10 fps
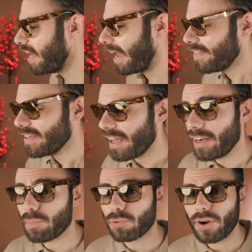I think
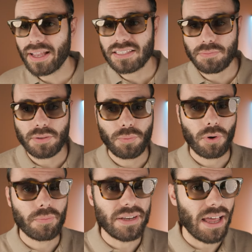kind of breaks up the
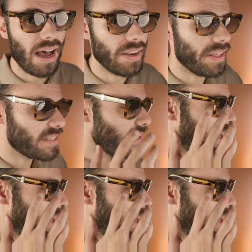more monotonous